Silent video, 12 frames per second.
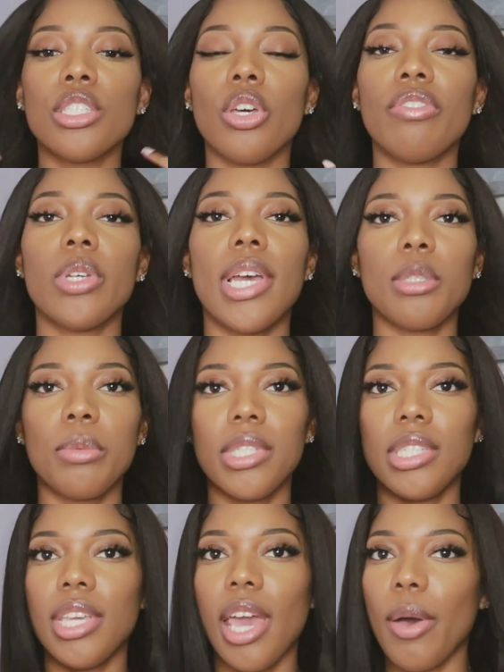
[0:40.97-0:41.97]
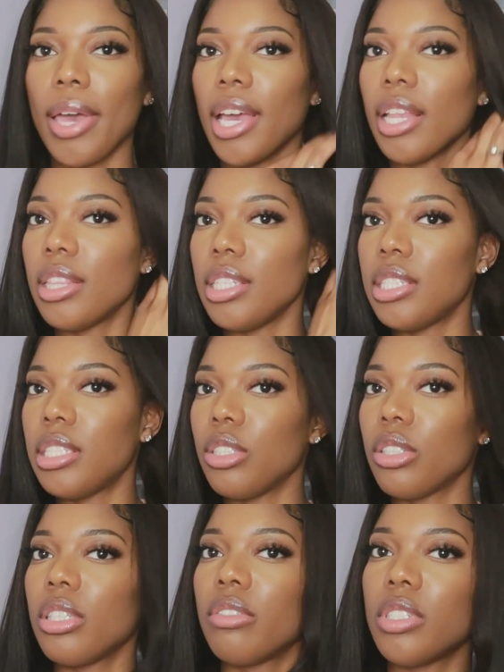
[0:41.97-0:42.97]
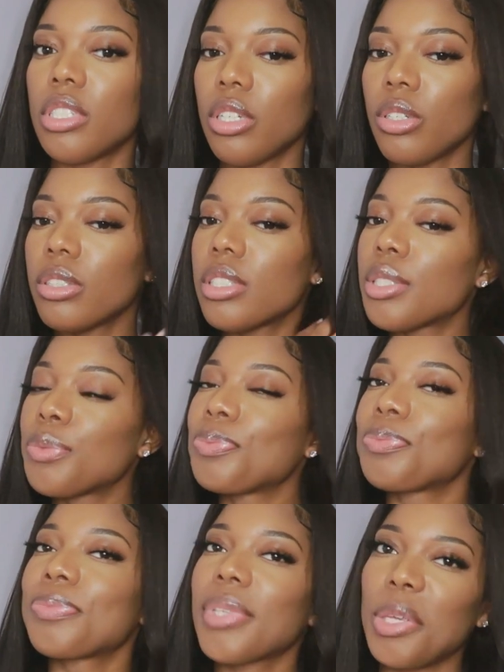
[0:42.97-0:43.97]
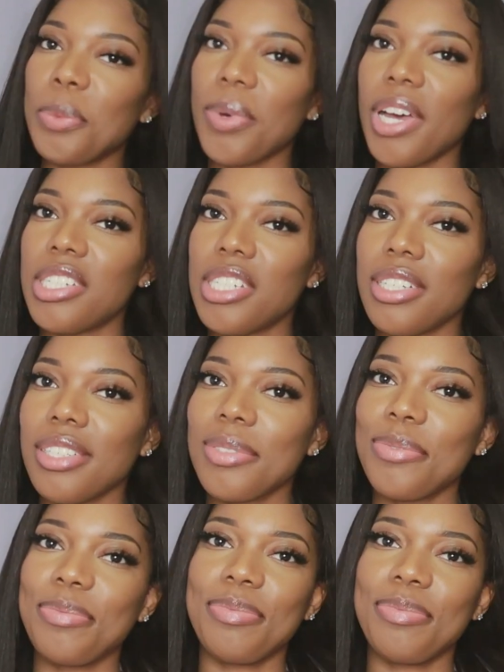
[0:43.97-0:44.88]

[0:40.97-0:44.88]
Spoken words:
So if you guys want to see how I got these silky results, keep watching.